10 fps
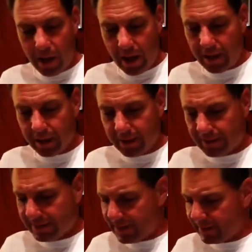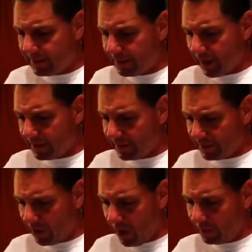And it's decent. I think
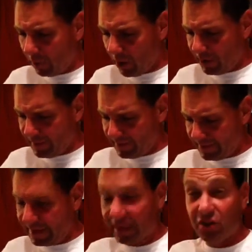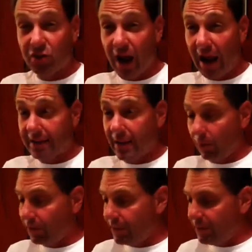side one is six tracks that
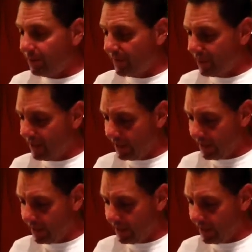were the EP, and